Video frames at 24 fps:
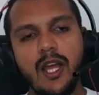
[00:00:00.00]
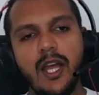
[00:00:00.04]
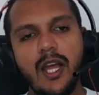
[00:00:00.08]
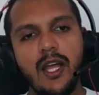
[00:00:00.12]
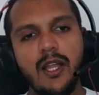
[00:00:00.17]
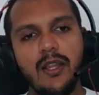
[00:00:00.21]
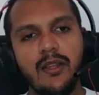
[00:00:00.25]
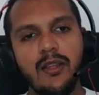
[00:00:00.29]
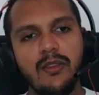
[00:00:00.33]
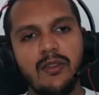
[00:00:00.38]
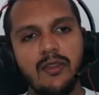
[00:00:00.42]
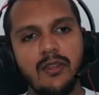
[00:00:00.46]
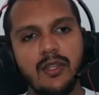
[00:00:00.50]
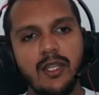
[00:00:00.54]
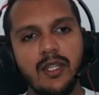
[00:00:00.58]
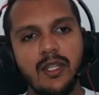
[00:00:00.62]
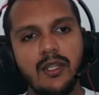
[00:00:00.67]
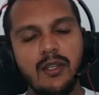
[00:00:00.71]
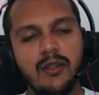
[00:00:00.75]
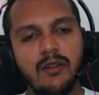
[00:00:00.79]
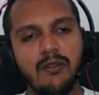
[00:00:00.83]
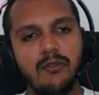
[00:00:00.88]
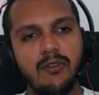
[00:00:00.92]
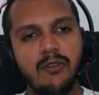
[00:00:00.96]
and
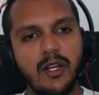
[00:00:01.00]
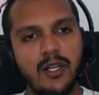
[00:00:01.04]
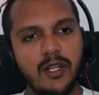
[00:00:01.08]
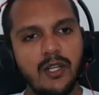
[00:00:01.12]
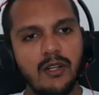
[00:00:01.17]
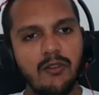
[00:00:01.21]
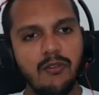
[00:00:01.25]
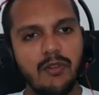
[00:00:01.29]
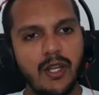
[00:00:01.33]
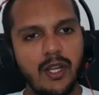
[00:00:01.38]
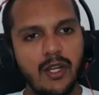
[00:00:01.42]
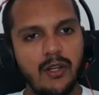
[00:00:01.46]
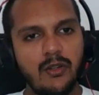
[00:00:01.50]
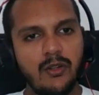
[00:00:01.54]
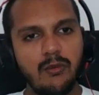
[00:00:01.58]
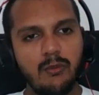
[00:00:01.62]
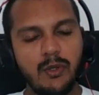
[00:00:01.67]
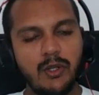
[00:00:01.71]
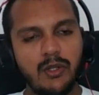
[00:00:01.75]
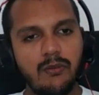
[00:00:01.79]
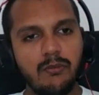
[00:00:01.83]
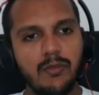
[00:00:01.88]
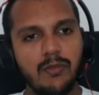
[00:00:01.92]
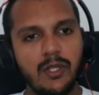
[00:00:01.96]
then finally we had to
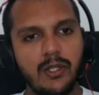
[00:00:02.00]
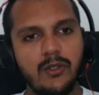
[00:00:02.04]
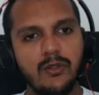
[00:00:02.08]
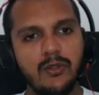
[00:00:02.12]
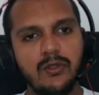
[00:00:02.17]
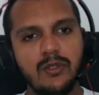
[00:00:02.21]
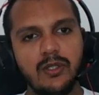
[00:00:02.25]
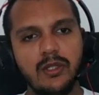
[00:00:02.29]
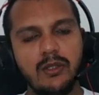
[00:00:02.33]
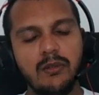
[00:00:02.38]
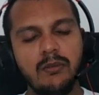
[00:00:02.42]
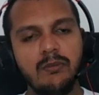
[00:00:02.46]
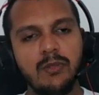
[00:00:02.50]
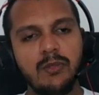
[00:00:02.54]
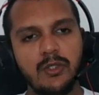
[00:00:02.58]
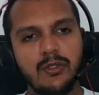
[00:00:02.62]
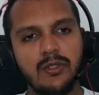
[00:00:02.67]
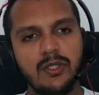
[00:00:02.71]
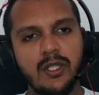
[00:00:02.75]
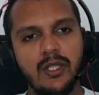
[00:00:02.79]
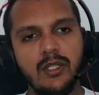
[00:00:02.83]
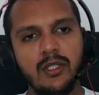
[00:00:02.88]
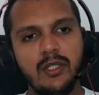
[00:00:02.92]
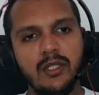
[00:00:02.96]
pr produce a
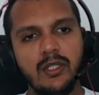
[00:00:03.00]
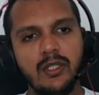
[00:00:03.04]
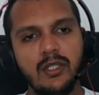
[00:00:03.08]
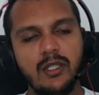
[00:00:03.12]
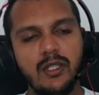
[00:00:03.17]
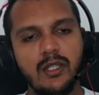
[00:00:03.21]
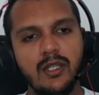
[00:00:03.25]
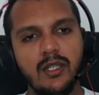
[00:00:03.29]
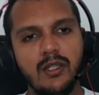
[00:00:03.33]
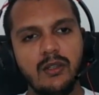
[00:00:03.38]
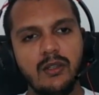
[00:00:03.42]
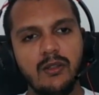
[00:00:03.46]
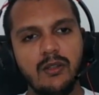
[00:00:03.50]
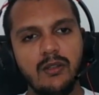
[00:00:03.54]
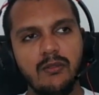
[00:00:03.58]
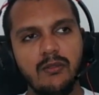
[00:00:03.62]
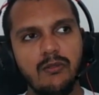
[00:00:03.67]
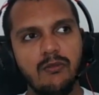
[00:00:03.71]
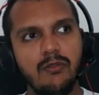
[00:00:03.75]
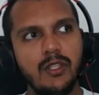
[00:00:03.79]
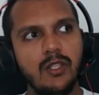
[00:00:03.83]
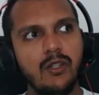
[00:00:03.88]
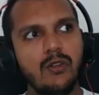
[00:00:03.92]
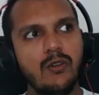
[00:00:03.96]
project uh,
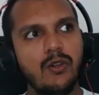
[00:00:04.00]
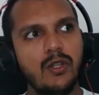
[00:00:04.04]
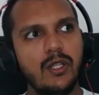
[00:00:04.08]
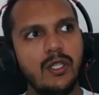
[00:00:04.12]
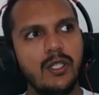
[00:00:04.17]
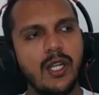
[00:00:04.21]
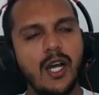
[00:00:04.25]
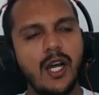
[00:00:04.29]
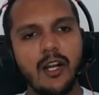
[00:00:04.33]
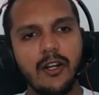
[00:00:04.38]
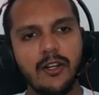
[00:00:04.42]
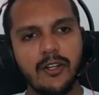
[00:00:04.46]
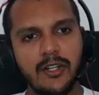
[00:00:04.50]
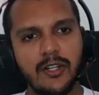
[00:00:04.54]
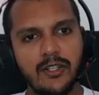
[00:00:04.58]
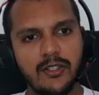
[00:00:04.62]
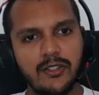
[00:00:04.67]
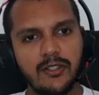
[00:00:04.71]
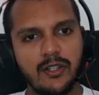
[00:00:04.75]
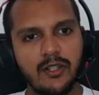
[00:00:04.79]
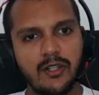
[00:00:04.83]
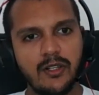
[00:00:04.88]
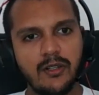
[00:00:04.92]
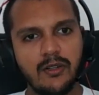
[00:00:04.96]
we call it
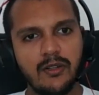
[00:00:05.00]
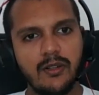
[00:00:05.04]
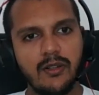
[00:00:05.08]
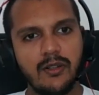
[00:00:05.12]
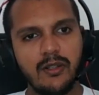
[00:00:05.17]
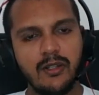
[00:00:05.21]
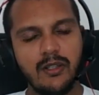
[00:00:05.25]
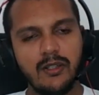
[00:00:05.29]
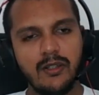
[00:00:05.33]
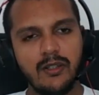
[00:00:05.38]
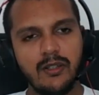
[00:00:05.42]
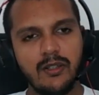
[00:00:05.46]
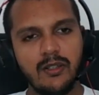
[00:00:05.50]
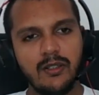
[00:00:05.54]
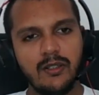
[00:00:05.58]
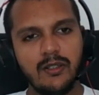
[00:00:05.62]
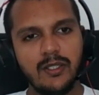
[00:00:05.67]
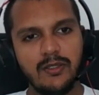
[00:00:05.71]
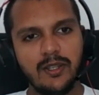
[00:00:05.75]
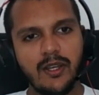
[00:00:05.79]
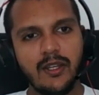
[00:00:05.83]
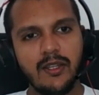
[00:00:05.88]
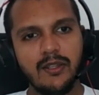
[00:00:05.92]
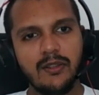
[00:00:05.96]
architectural uh,
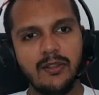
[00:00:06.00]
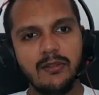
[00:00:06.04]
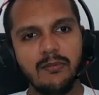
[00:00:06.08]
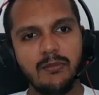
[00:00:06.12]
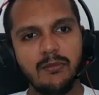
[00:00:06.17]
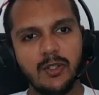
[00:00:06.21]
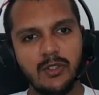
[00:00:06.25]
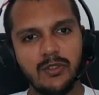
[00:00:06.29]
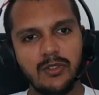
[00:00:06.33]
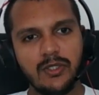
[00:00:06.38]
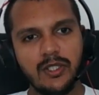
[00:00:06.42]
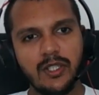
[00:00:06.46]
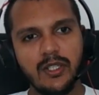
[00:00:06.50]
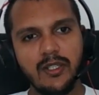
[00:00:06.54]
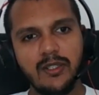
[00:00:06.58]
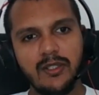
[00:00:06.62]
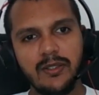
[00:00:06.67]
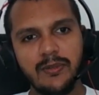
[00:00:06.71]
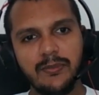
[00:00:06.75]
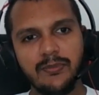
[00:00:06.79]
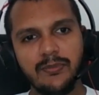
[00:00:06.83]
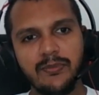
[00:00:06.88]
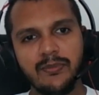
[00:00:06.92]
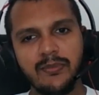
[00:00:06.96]
design
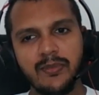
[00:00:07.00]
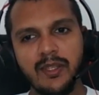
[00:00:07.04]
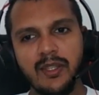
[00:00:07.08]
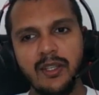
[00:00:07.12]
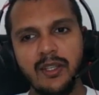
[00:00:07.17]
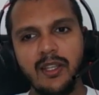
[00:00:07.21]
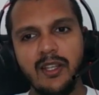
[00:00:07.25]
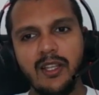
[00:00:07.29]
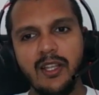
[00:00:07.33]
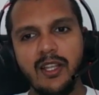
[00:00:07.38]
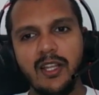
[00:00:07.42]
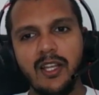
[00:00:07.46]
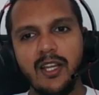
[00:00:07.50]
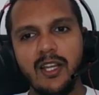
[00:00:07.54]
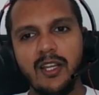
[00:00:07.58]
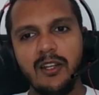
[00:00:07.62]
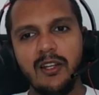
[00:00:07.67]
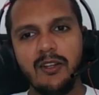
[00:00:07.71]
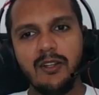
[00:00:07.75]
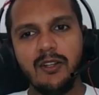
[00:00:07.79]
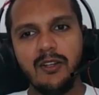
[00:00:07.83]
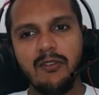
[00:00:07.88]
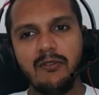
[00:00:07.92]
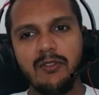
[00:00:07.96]
project
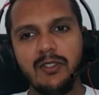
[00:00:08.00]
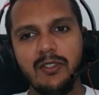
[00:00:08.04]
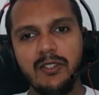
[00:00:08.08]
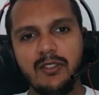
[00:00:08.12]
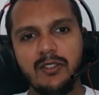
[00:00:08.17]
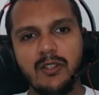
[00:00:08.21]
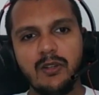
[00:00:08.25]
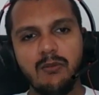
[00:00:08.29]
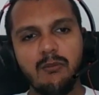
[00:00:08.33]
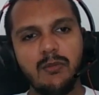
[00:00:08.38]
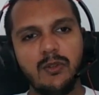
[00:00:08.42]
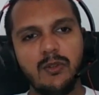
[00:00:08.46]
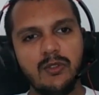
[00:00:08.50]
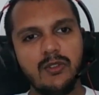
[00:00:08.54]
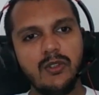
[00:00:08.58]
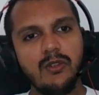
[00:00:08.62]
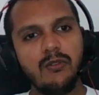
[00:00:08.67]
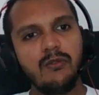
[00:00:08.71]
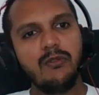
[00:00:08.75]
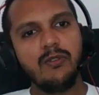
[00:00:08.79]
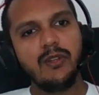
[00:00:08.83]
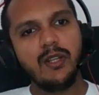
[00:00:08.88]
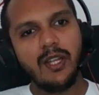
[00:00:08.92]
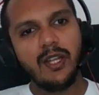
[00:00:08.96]
uh, which composed
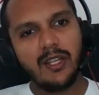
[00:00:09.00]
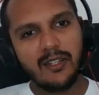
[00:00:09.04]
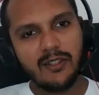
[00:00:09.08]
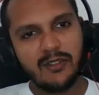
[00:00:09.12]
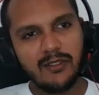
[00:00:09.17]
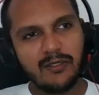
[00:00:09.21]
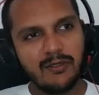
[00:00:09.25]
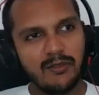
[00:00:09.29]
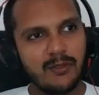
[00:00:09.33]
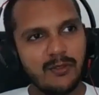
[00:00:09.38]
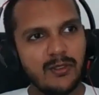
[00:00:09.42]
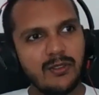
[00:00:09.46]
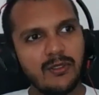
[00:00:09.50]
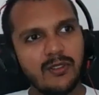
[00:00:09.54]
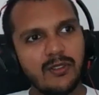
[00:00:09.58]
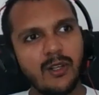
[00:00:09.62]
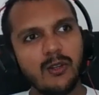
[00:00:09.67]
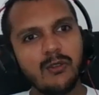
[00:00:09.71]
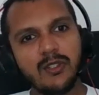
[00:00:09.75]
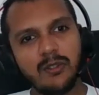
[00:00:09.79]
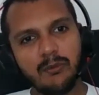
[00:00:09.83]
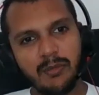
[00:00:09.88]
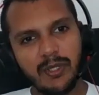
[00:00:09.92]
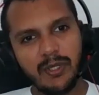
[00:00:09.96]
of like
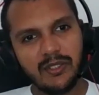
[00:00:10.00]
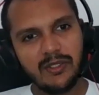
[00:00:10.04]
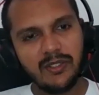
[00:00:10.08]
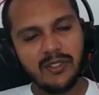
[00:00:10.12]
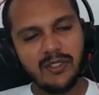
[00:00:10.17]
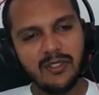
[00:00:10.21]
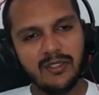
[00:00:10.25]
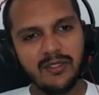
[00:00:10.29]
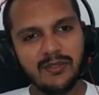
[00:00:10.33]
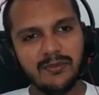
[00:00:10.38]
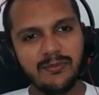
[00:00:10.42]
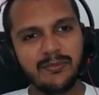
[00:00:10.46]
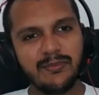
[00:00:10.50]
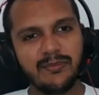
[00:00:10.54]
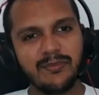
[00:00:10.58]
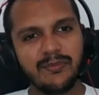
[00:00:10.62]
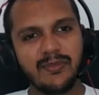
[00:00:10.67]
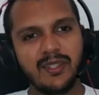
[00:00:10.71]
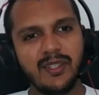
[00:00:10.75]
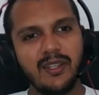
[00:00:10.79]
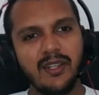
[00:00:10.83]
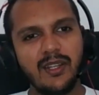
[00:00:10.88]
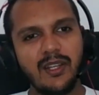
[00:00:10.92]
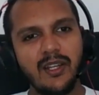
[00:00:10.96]
1000 pages
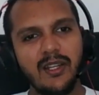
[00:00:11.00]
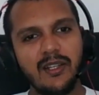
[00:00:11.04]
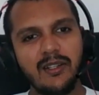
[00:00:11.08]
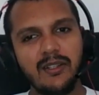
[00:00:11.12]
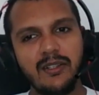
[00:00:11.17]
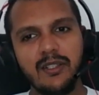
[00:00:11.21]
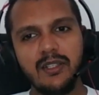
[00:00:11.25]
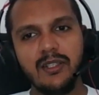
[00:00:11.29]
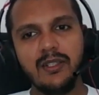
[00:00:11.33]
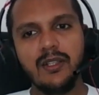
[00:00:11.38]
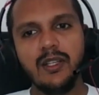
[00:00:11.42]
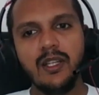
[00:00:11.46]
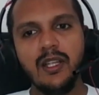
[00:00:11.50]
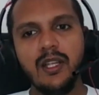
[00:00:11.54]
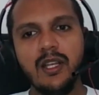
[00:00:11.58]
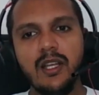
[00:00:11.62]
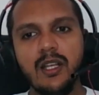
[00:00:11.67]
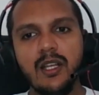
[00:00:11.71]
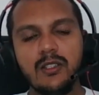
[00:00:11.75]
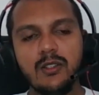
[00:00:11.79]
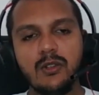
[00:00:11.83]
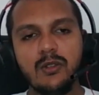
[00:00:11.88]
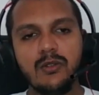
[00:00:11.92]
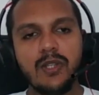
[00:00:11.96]
and
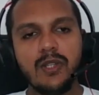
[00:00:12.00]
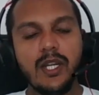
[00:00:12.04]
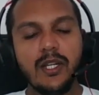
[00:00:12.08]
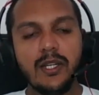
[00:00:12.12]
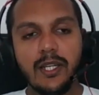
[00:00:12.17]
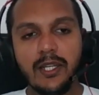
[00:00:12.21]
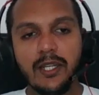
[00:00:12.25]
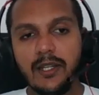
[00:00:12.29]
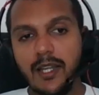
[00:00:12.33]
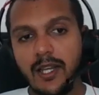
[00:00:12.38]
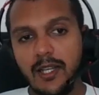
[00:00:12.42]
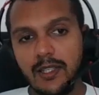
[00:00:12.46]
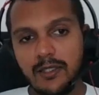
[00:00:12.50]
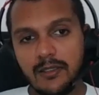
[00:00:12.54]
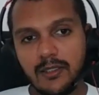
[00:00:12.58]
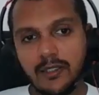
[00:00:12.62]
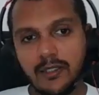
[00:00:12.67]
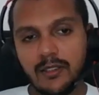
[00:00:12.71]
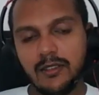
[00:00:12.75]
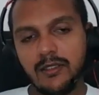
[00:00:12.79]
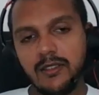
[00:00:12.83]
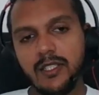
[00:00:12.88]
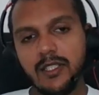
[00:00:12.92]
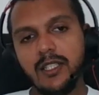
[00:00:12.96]
so that
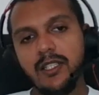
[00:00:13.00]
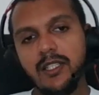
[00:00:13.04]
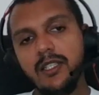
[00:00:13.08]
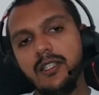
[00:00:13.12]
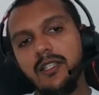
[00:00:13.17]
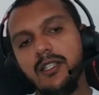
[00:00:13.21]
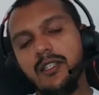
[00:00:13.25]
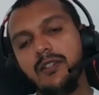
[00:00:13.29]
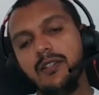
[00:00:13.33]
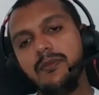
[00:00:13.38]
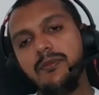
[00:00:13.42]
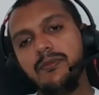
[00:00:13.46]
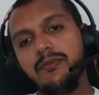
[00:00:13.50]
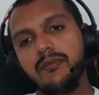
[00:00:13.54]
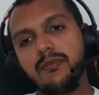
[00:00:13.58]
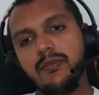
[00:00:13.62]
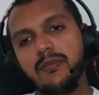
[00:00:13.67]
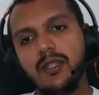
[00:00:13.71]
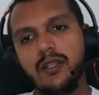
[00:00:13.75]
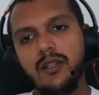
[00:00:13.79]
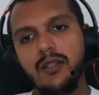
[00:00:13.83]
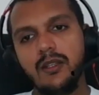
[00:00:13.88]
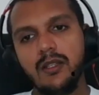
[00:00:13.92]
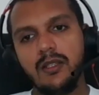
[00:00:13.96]
enhances the,
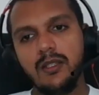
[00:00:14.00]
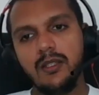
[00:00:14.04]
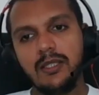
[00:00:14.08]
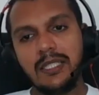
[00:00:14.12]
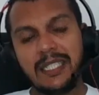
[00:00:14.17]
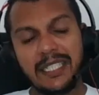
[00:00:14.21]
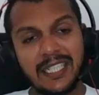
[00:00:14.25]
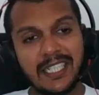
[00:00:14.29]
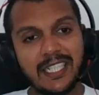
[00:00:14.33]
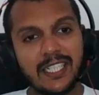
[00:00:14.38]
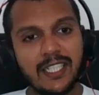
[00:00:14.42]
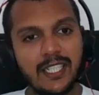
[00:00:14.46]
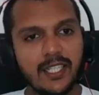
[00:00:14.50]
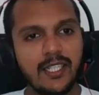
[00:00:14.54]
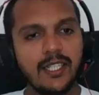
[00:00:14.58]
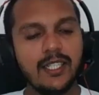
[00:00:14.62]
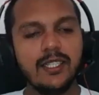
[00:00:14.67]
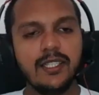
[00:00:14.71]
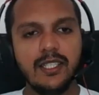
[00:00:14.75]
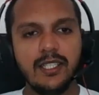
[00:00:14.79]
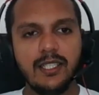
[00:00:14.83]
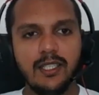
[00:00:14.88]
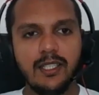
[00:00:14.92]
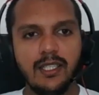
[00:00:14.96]
uh, the critical
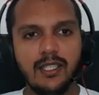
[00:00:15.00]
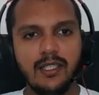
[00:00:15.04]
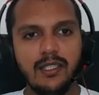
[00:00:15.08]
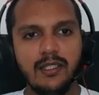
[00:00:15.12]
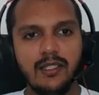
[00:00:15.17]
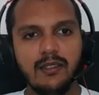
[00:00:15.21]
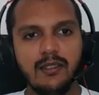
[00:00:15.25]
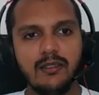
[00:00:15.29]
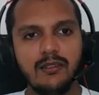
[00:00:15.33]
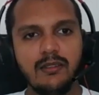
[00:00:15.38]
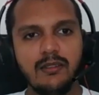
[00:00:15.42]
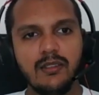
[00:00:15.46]
thinking